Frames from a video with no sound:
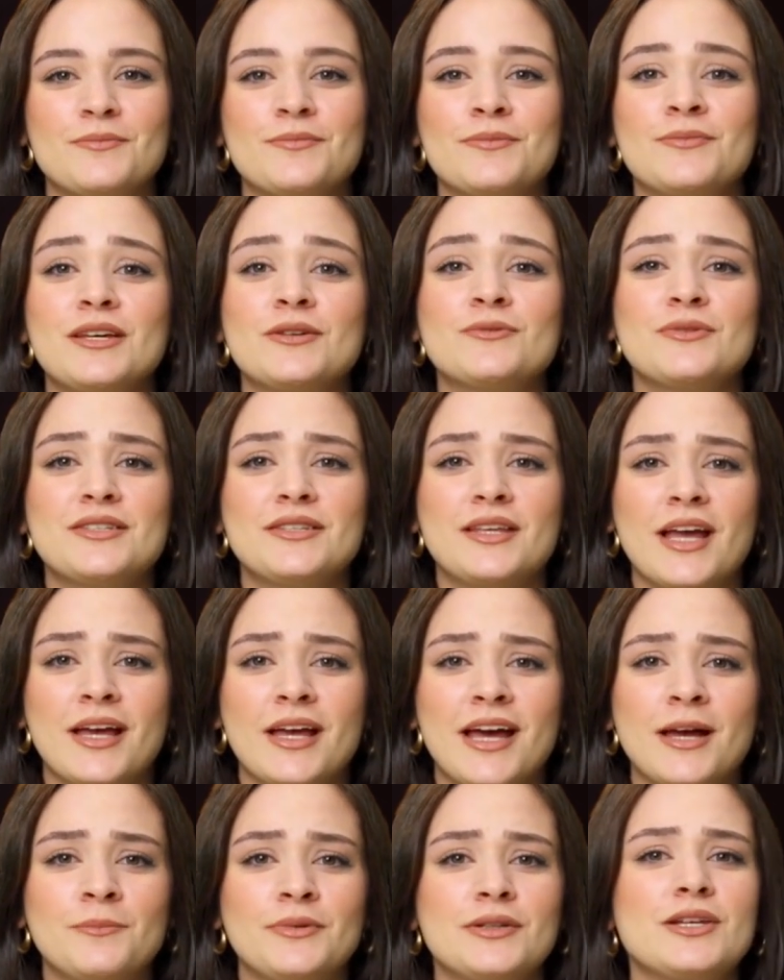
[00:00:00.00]
difficile
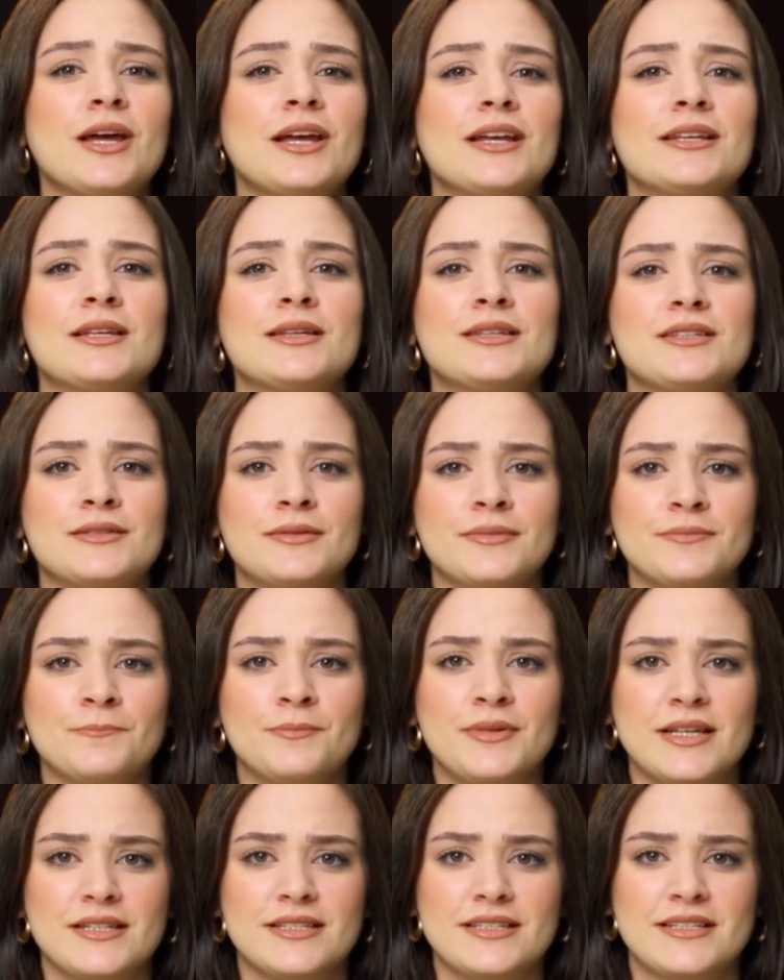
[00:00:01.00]
hepatitis,
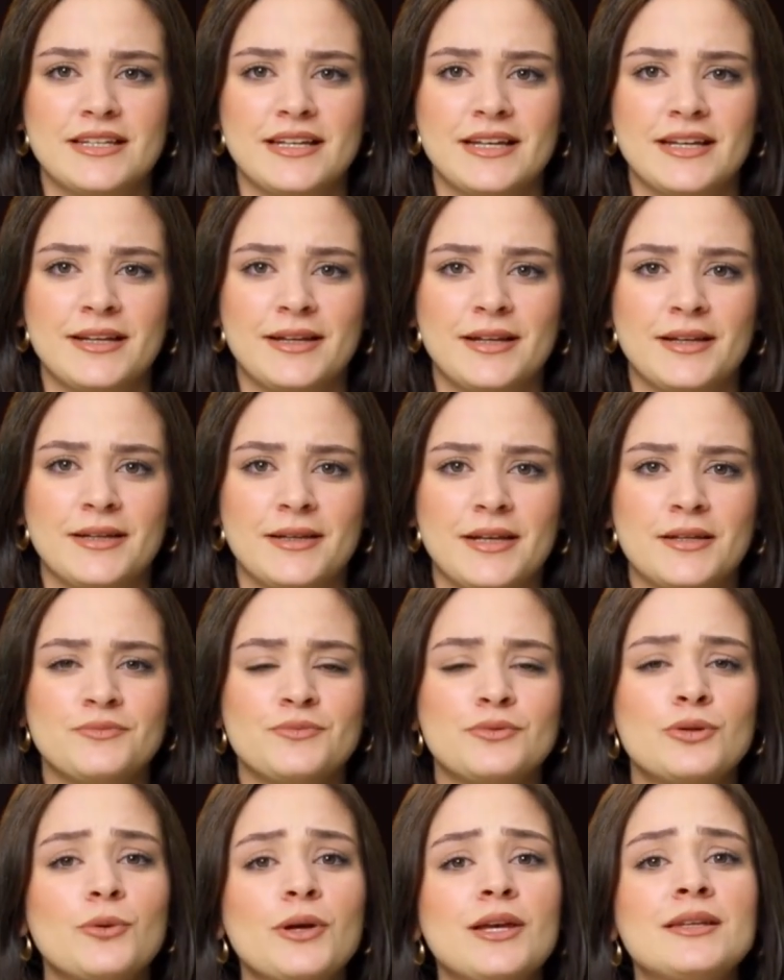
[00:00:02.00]
BC,
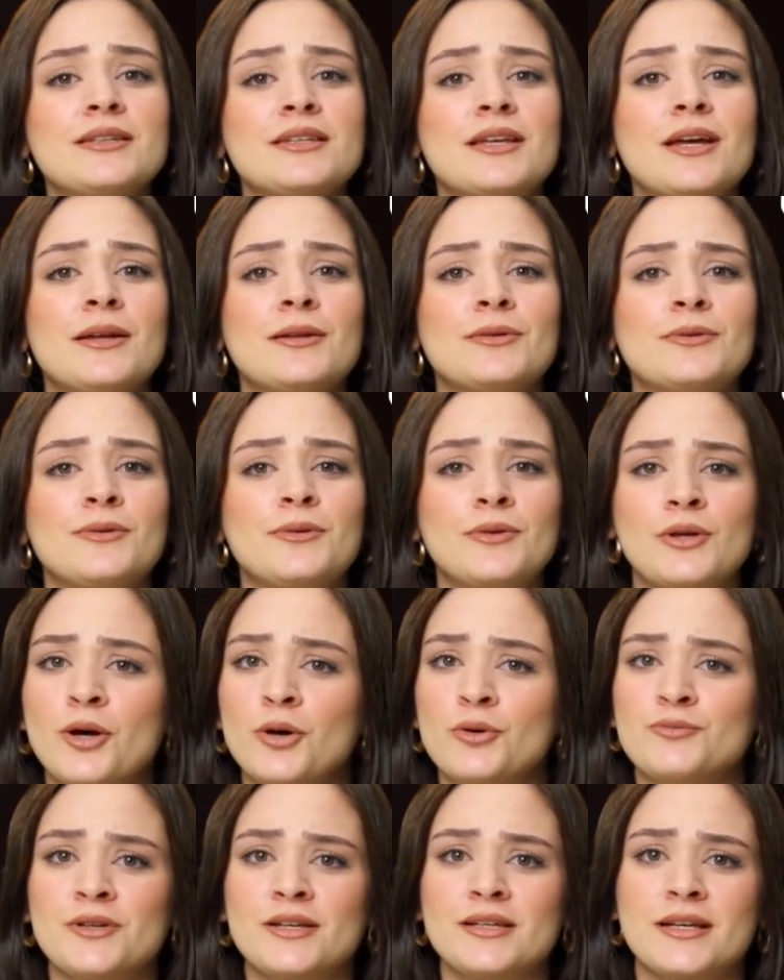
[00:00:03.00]
influenza,
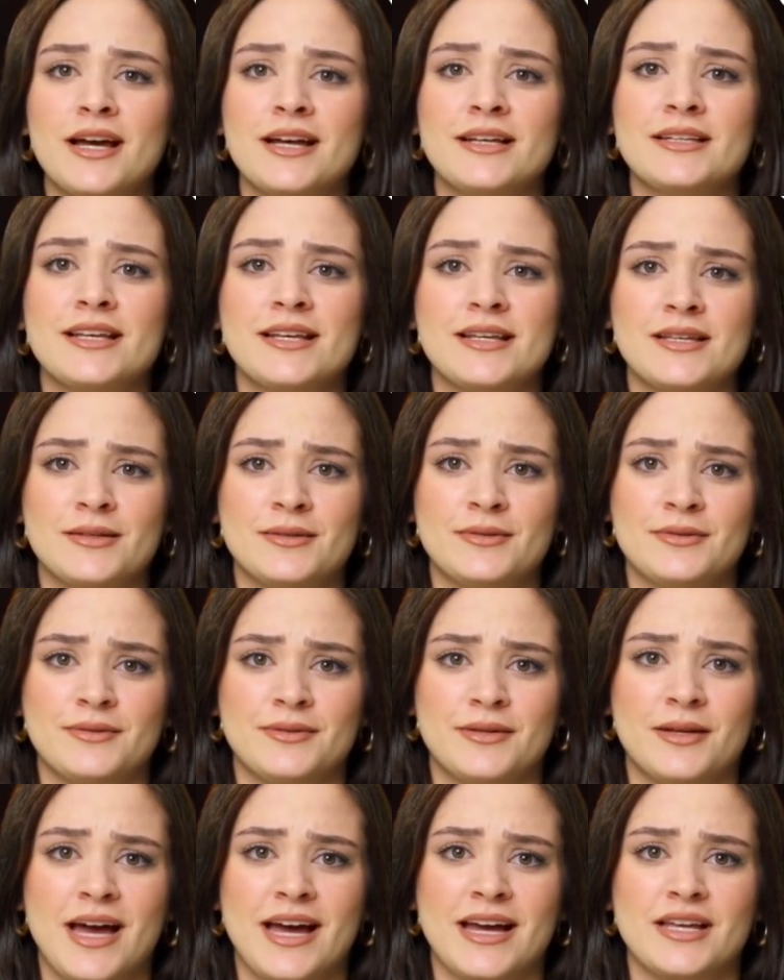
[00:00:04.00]
COVID-19.
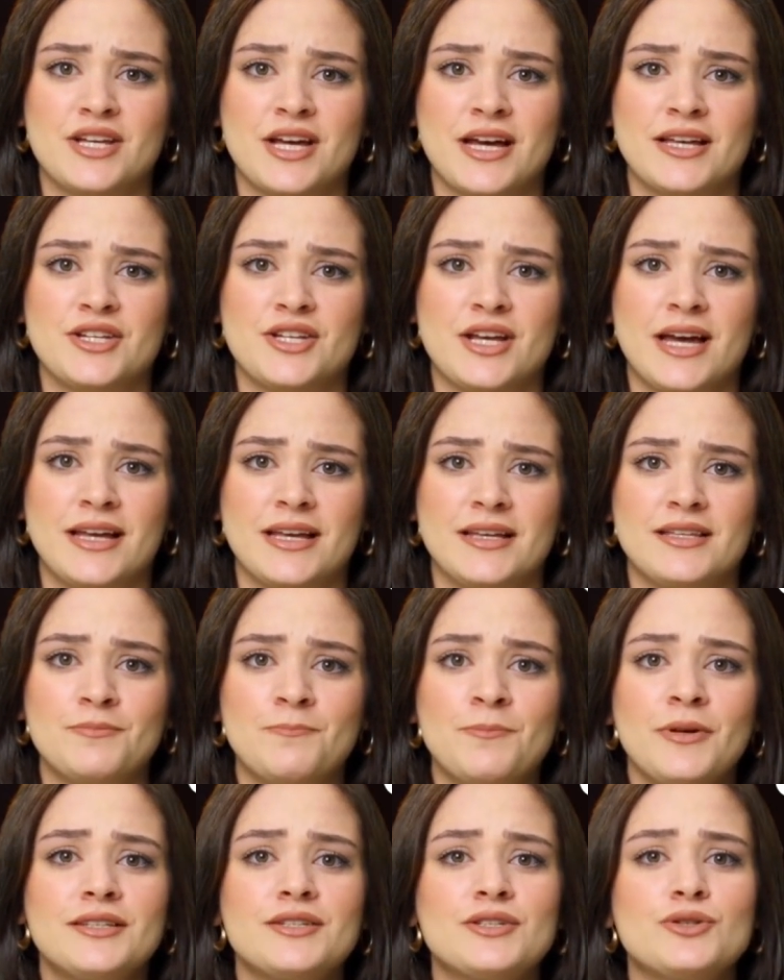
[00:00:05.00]
HHAs
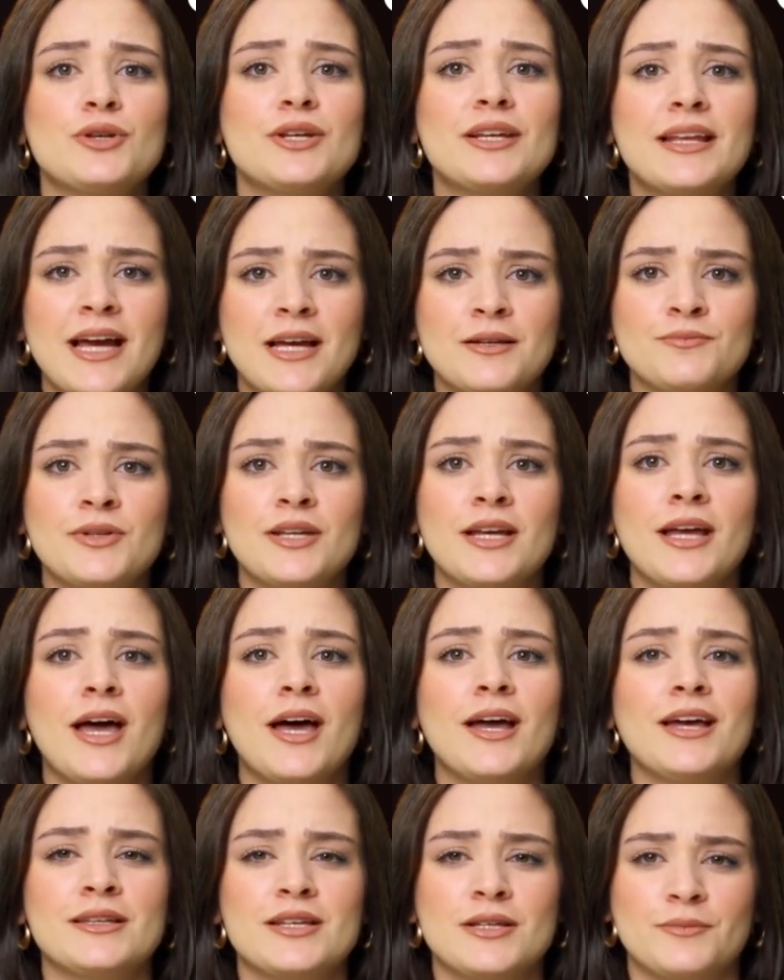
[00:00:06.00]
must treat every
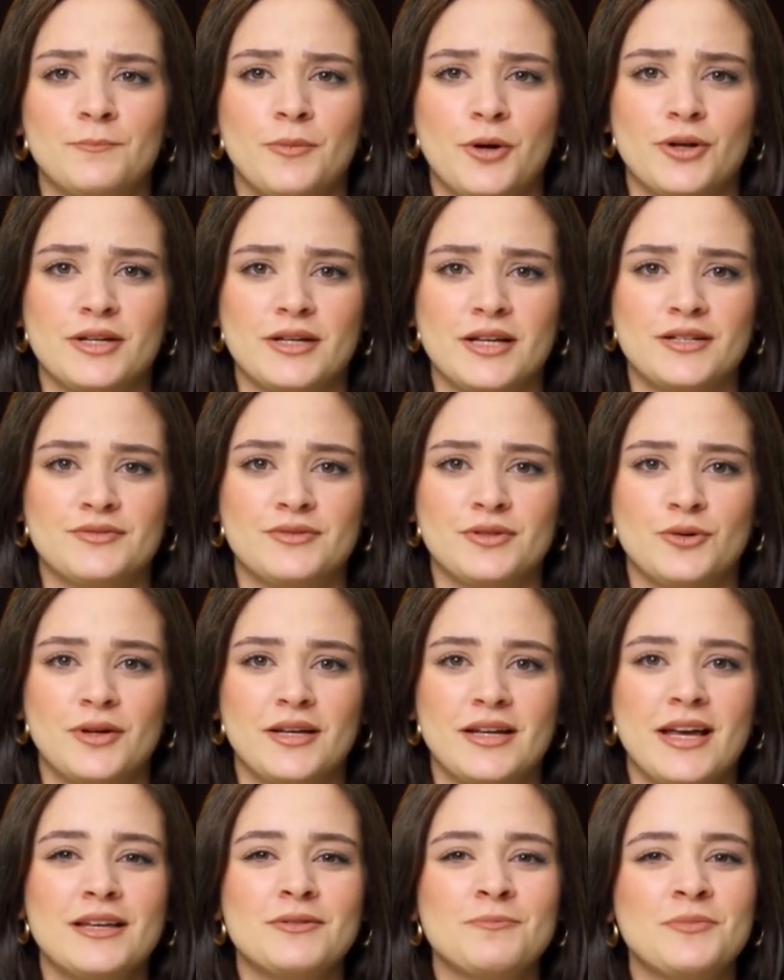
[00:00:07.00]
client and bodily
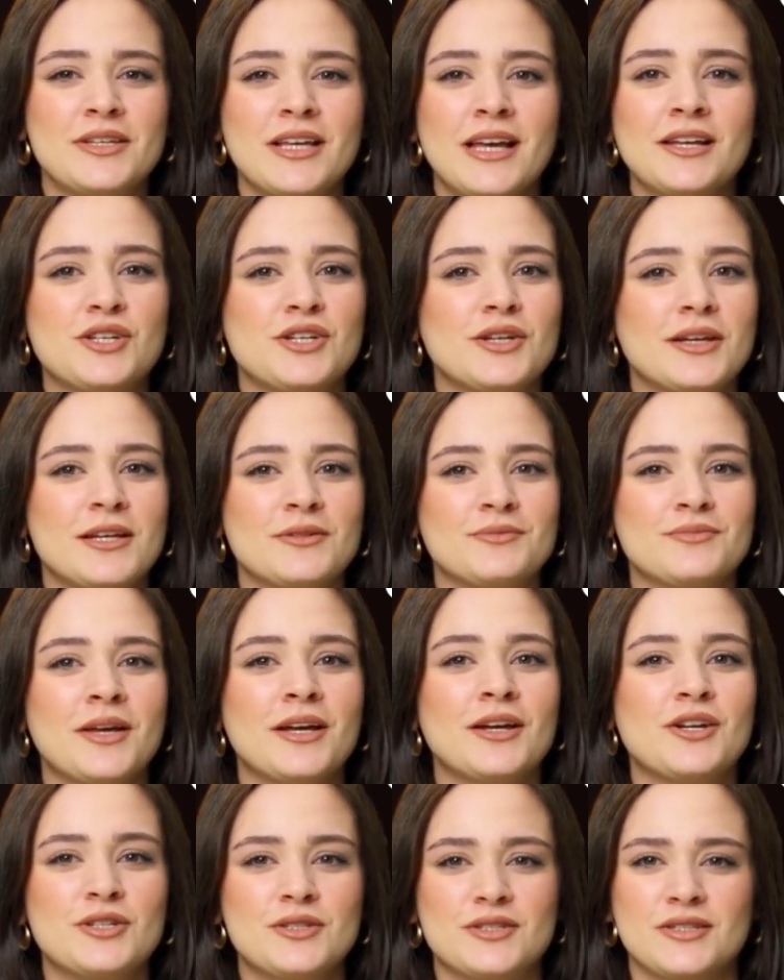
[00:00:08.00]
fluid as potentially
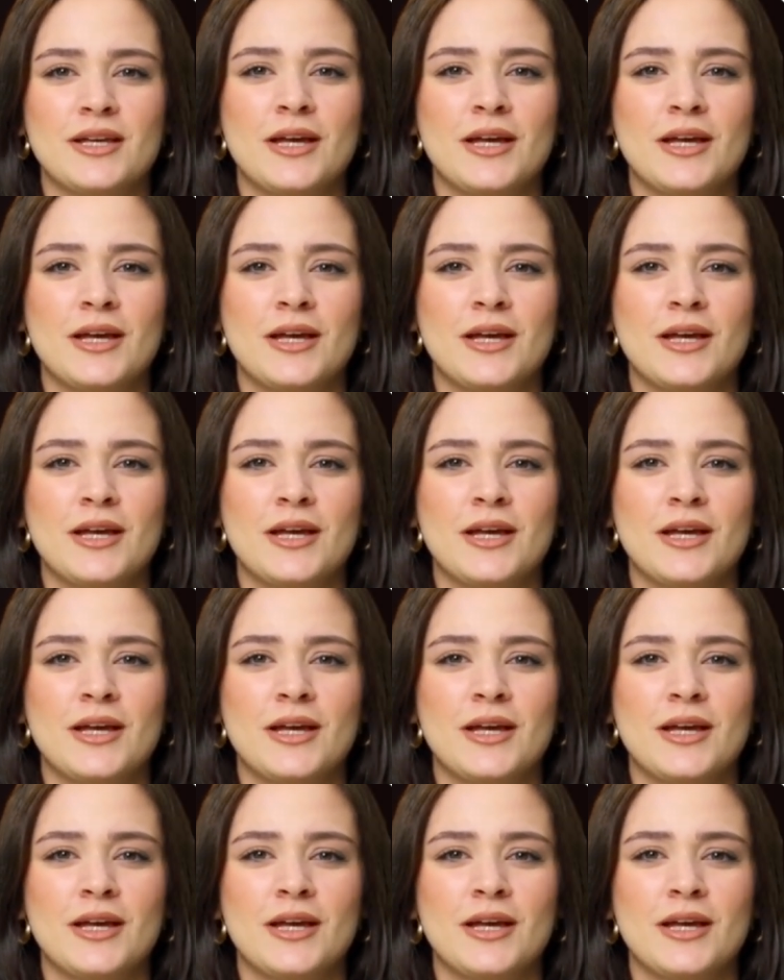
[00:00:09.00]
infectious,